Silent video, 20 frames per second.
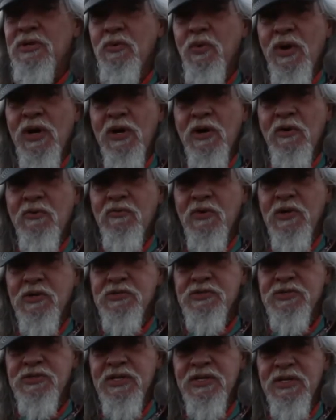well
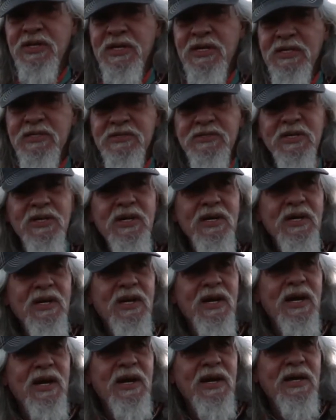versed in this.
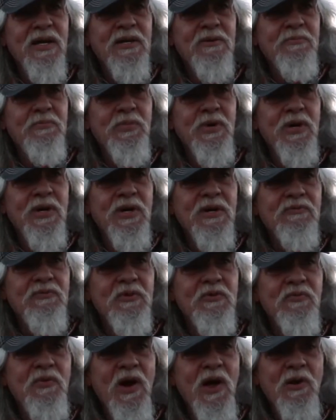But if
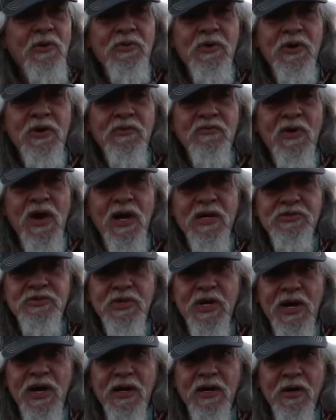you follow their advice, you
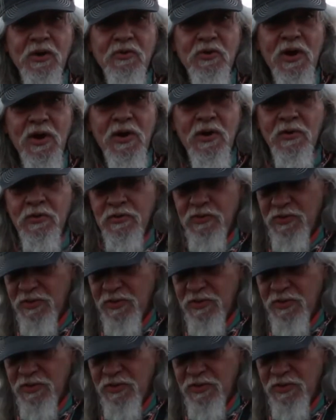can't go wrong.